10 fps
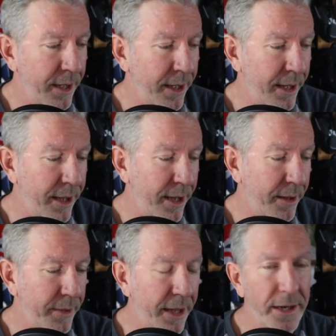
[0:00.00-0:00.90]
And
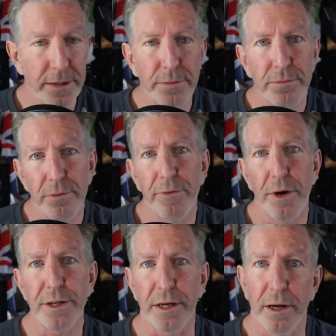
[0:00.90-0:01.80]
it is
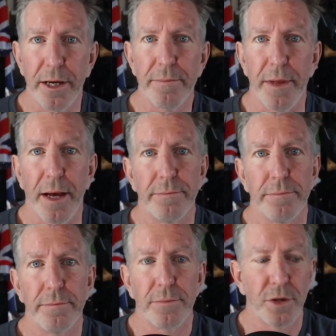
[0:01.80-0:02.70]
refreshing. I'll give them that.
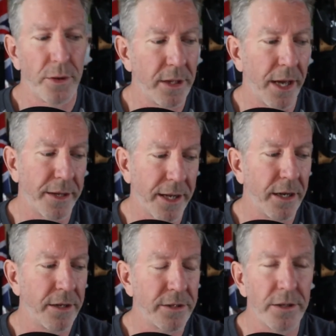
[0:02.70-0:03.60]
So again,
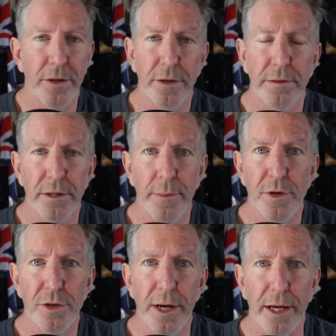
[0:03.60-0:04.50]
it's another summer
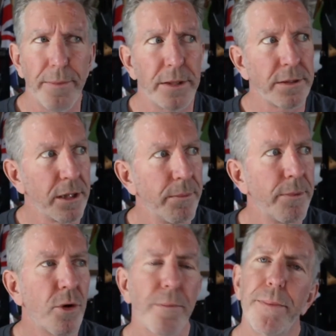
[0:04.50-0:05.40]
drink, but it's a little bit
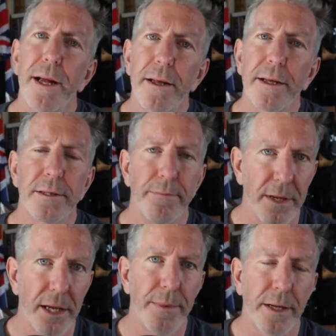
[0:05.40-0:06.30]
more appealing to
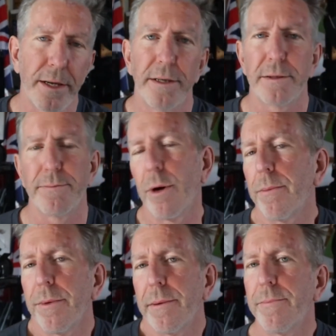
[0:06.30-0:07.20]
me because
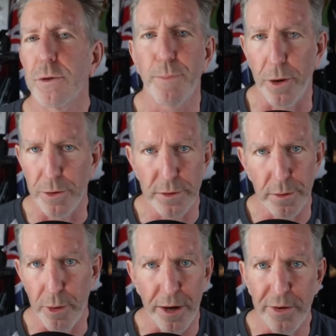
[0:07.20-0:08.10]
probably just personal
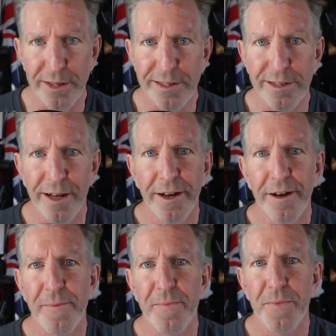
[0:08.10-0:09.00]
preference.
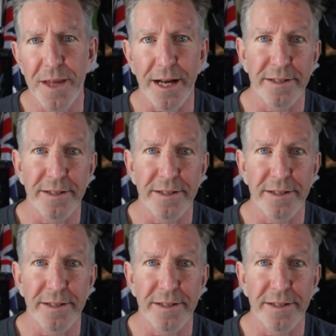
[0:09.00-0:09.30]
That's the